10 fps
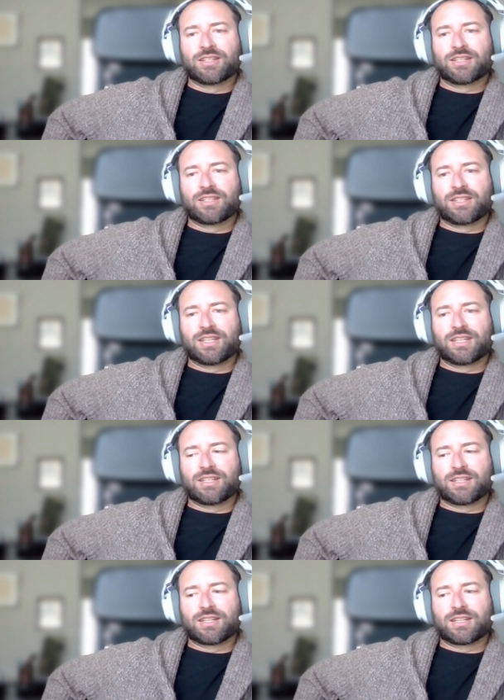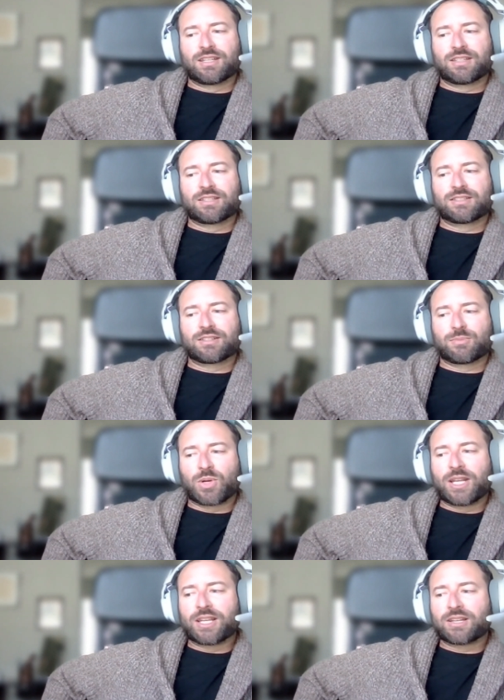And then took a
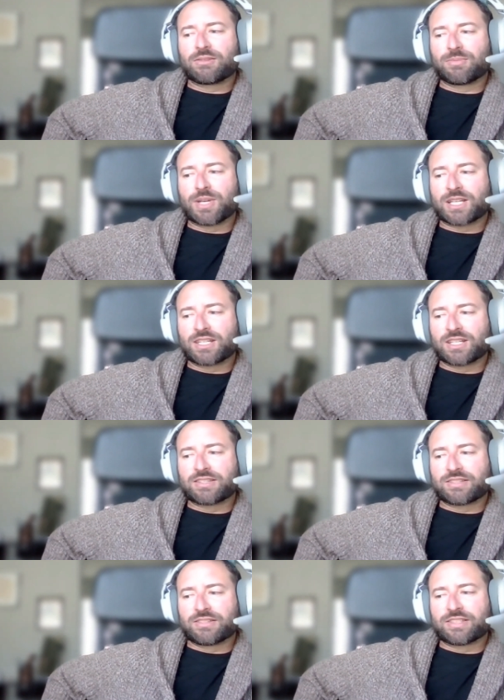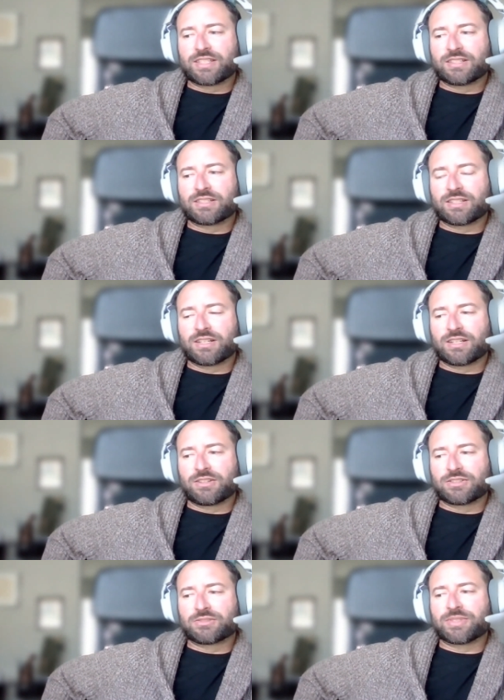break, went back into consulting,
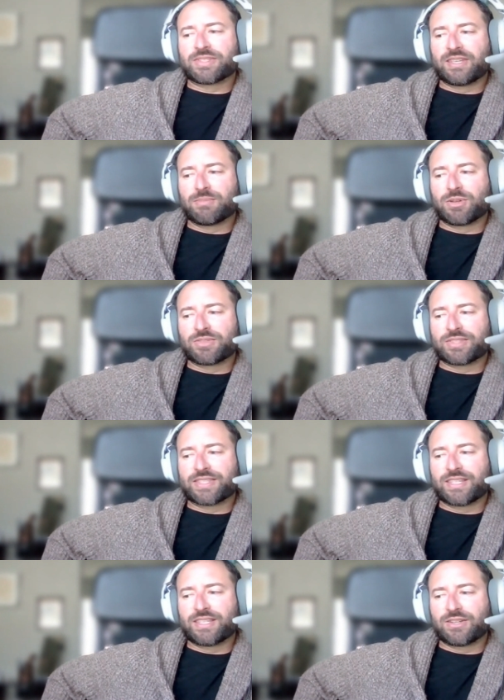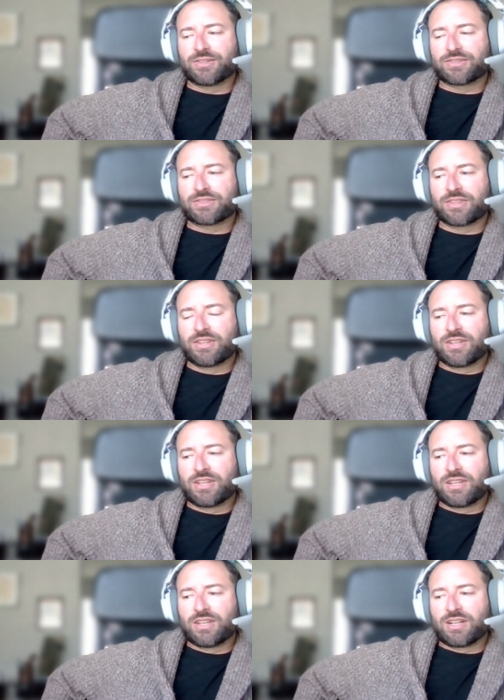largely with CMOs and CEOs
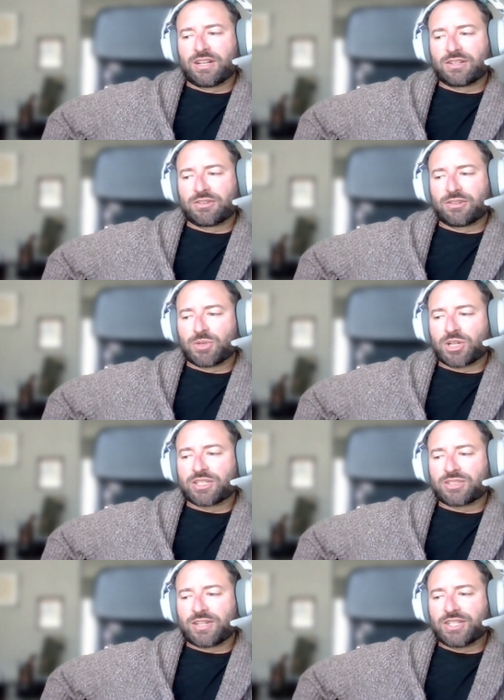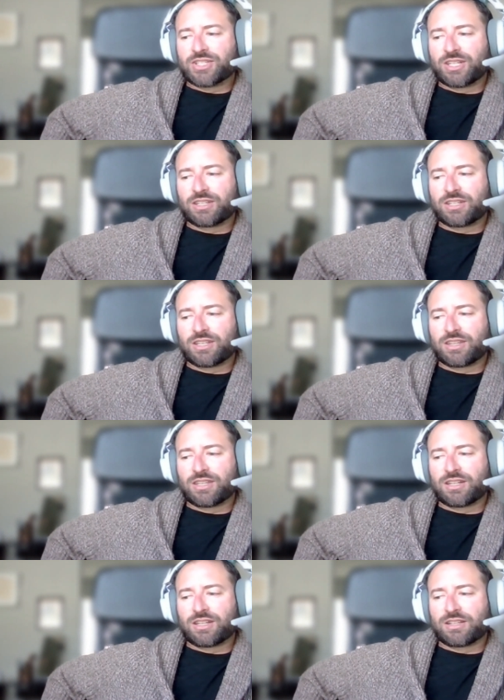on go-to-market strategy, and
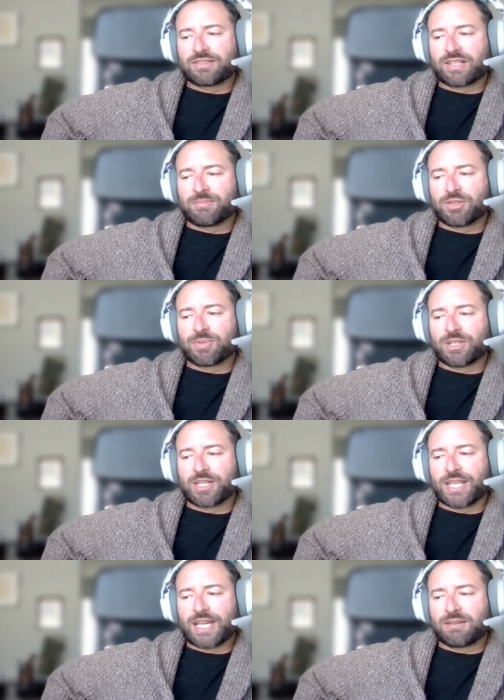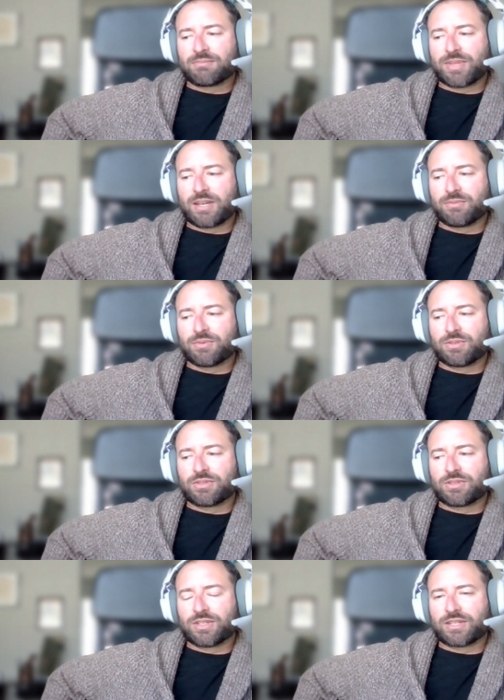then stumbled upon a gap that would
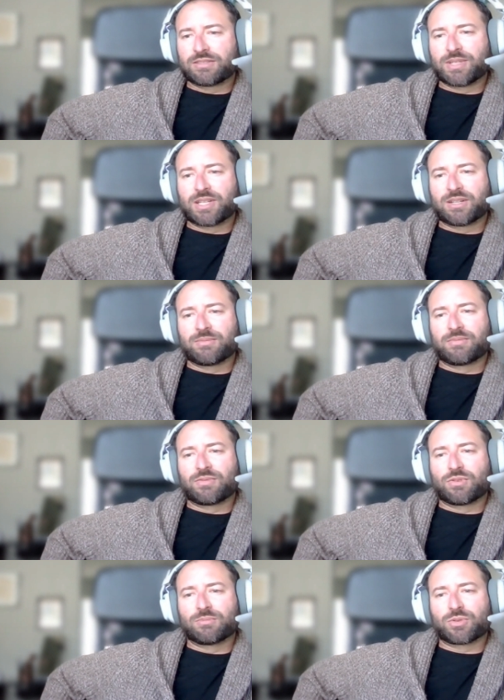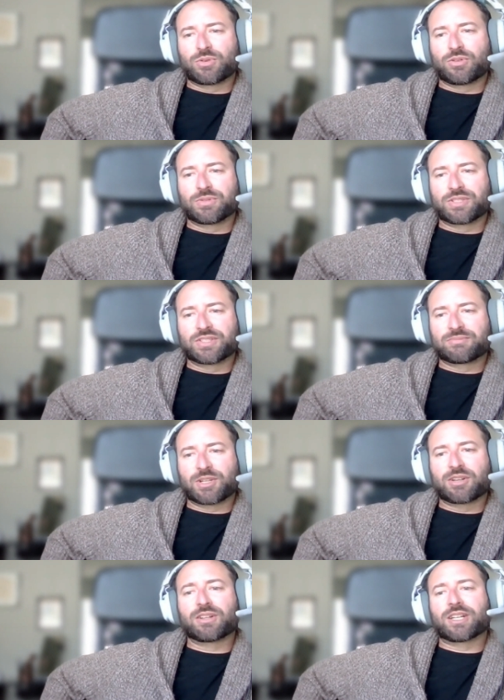turn out to become FormToro, which is my
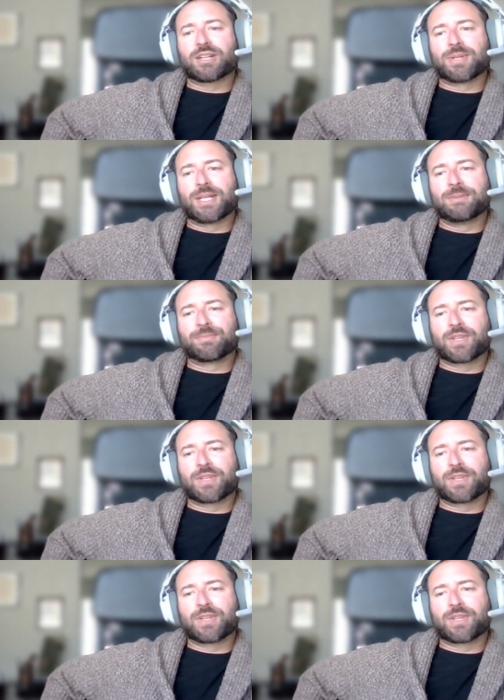current company,